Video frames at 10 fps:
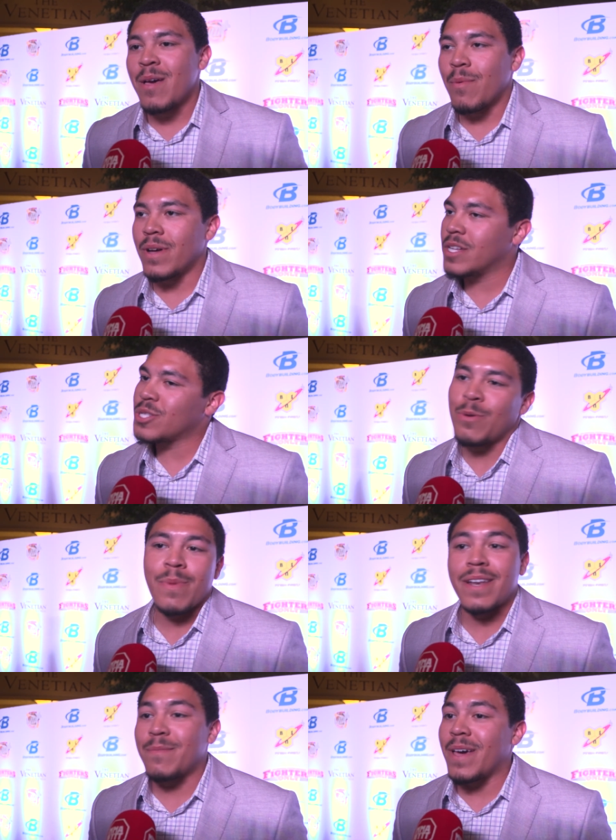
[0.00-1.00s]
But there's too
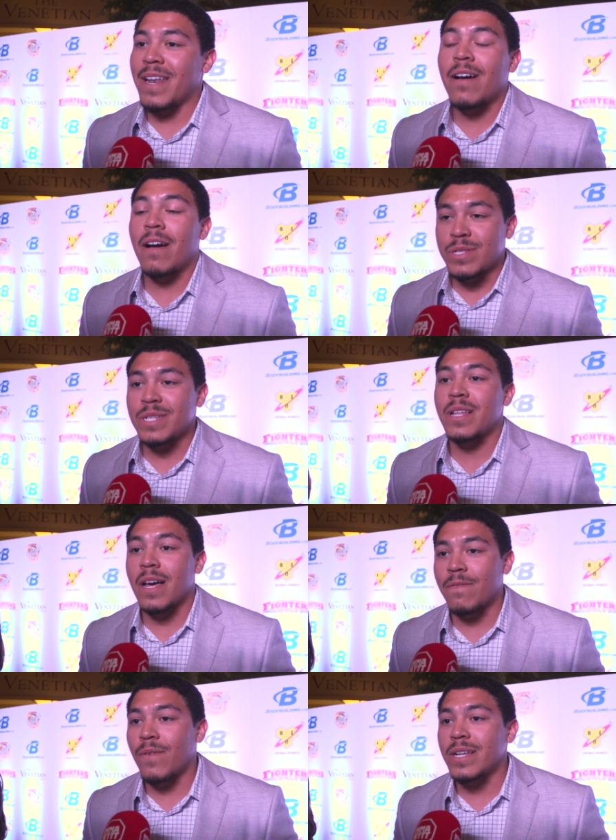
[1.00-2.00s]
many, man. I, have seen a
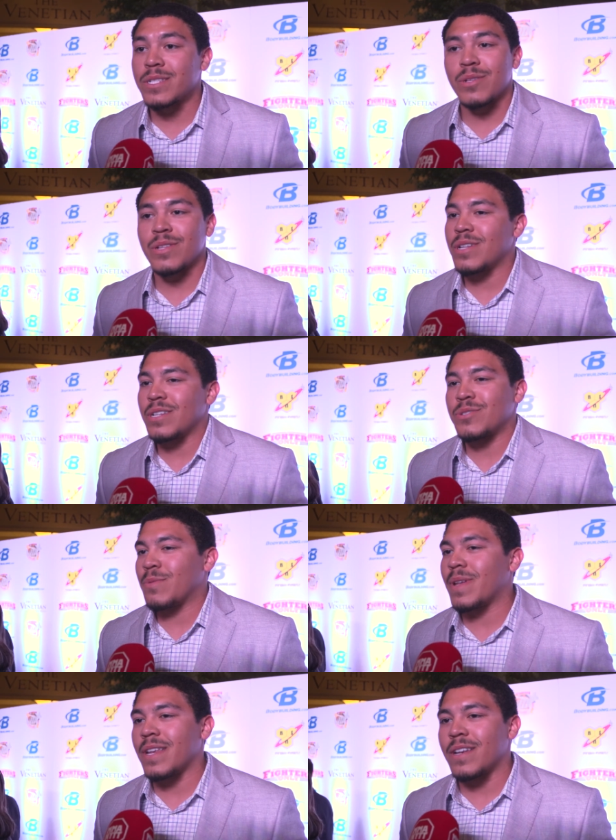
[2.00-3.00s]
lot of fights, so there, there's too
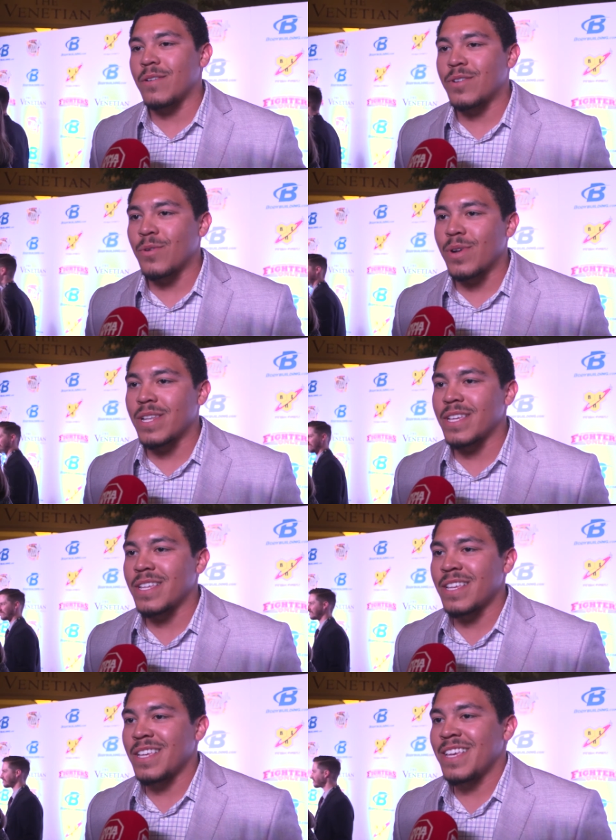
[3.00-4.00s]
many to, to really,
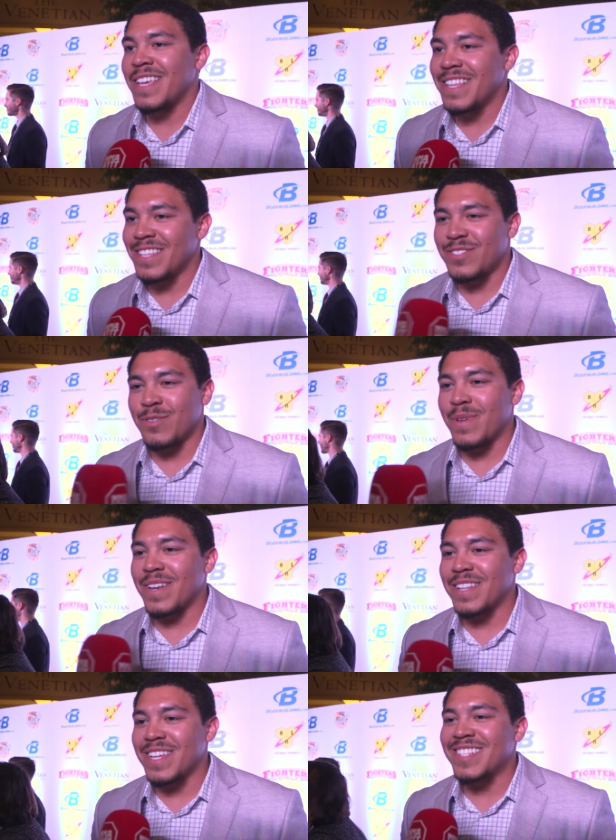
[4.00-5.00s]
there's too
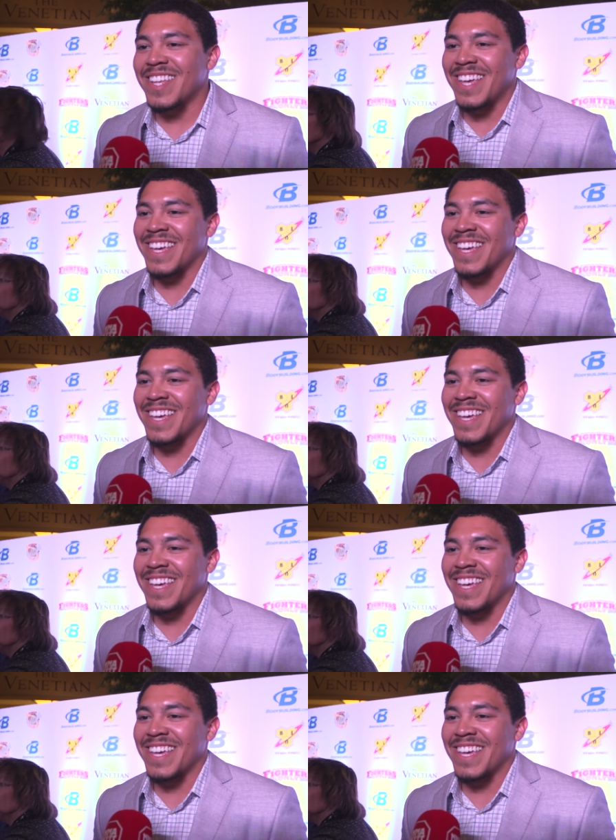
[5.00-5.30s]
many to list.